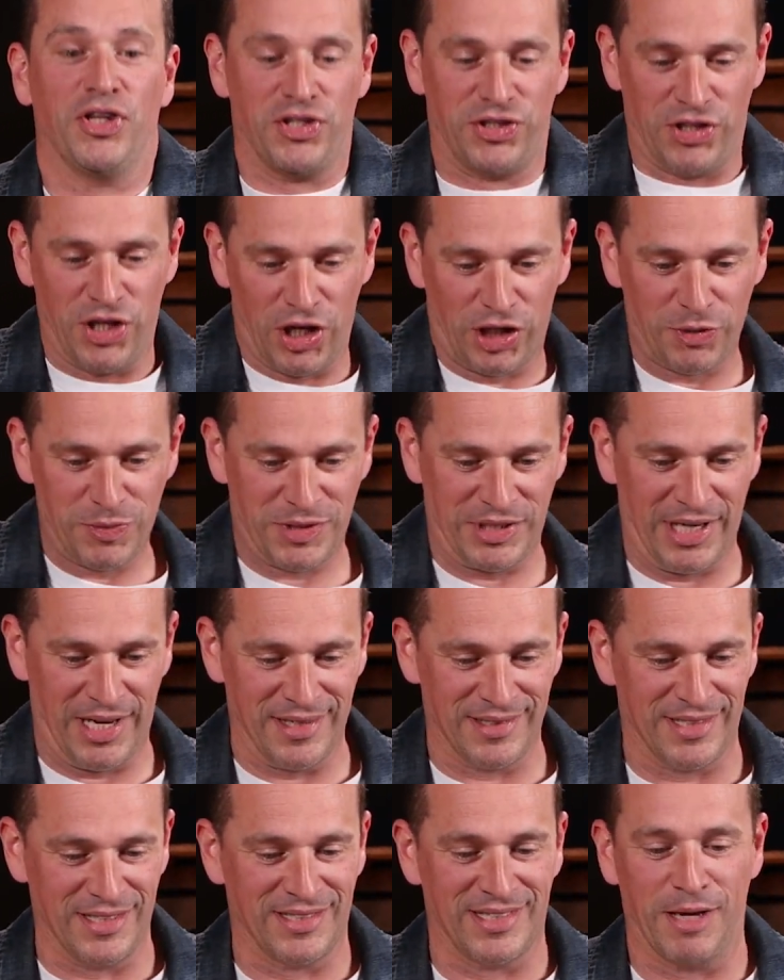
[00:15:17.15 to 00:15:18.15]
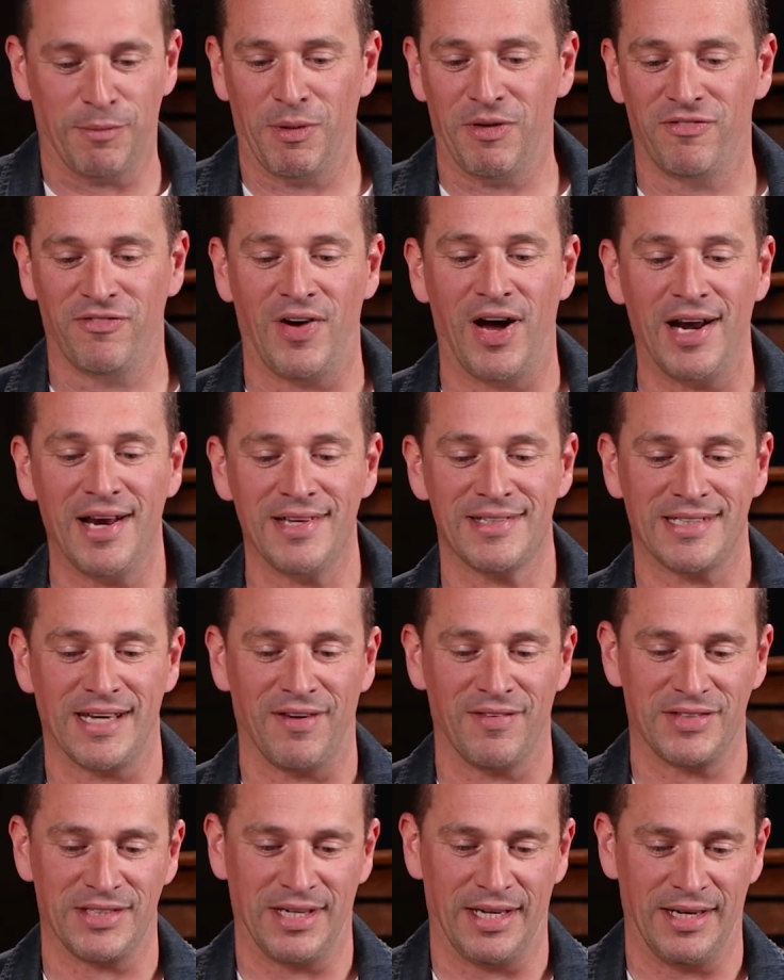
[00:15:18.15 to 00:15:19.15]
the circumstances that we find
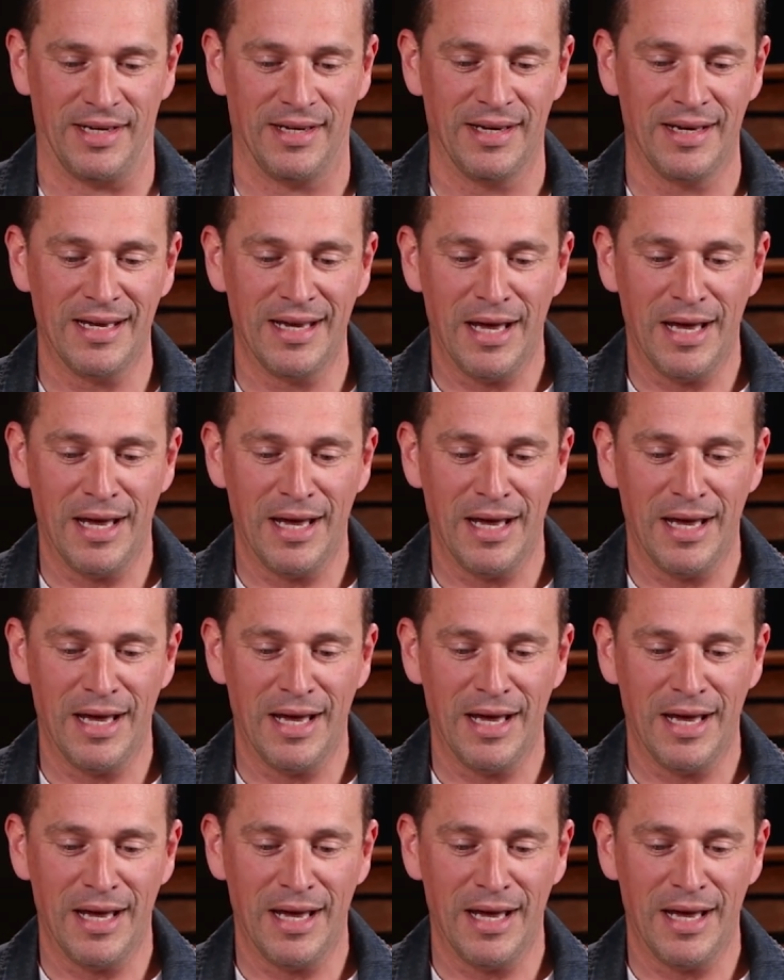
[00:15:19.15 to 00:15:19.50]
ourselves in.